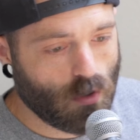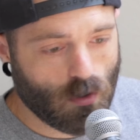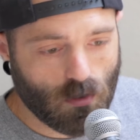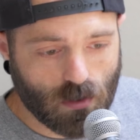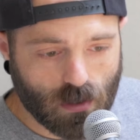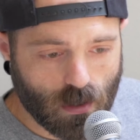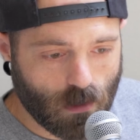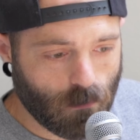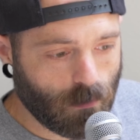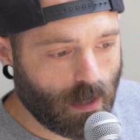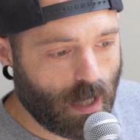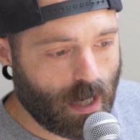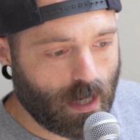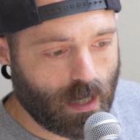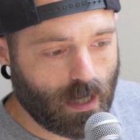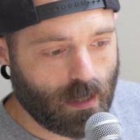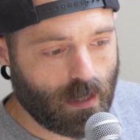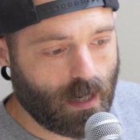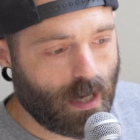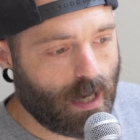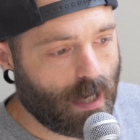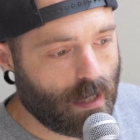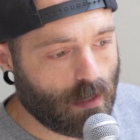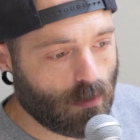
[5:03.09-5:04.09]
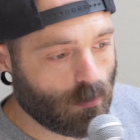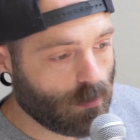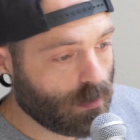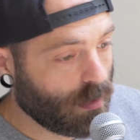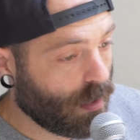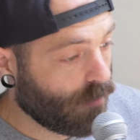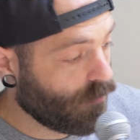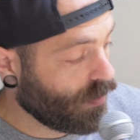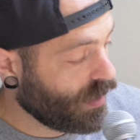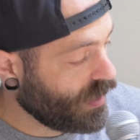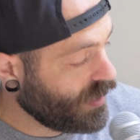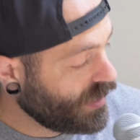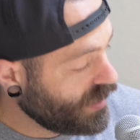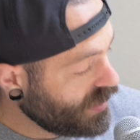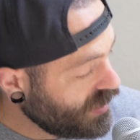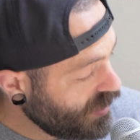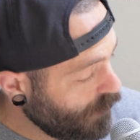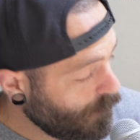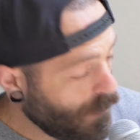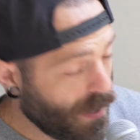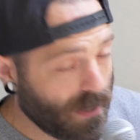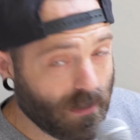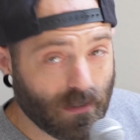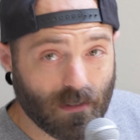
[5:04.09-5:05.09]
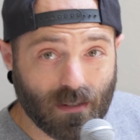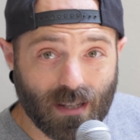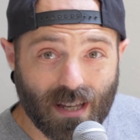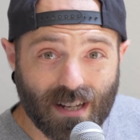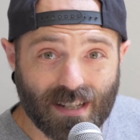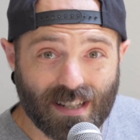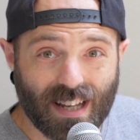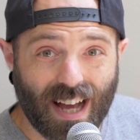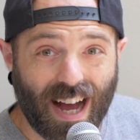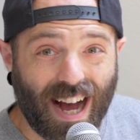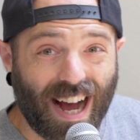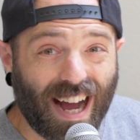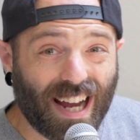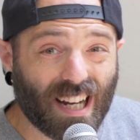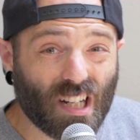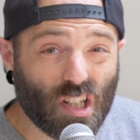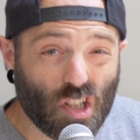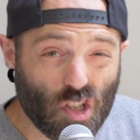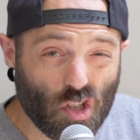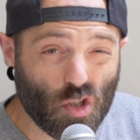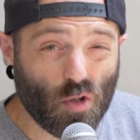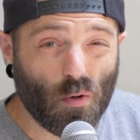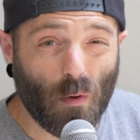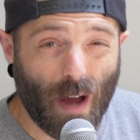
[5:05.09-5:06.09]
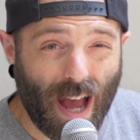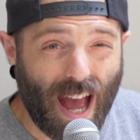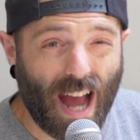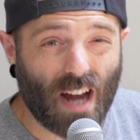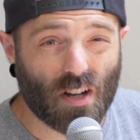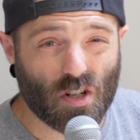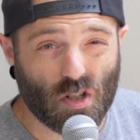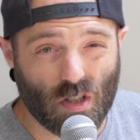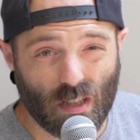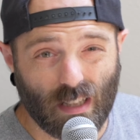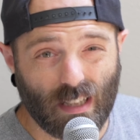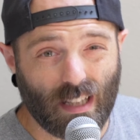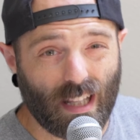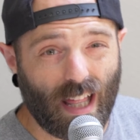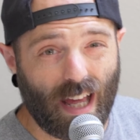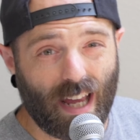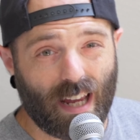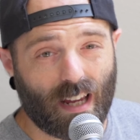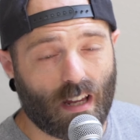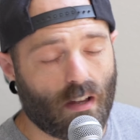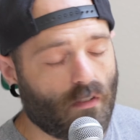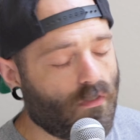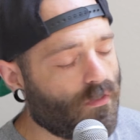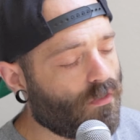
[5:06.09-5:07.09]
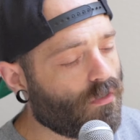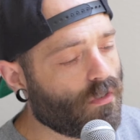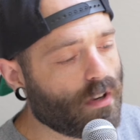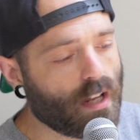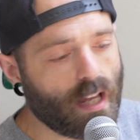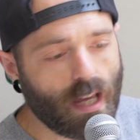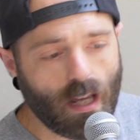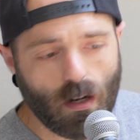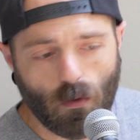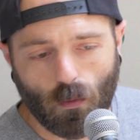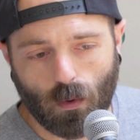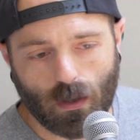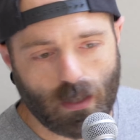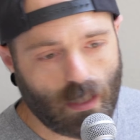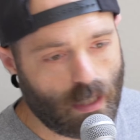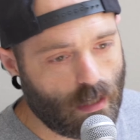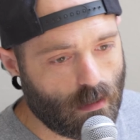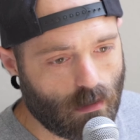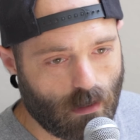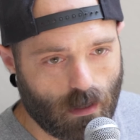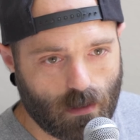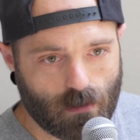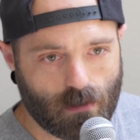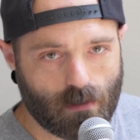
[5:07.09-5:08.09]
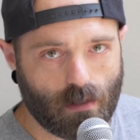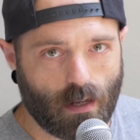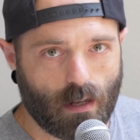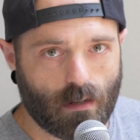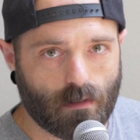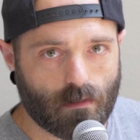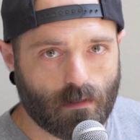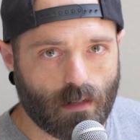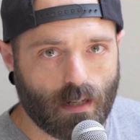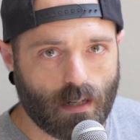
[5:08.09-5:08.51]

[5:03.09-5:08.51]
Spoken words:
though some like it, I don't love it. And the D-pad on this, I do actually like. Forget what the internet says.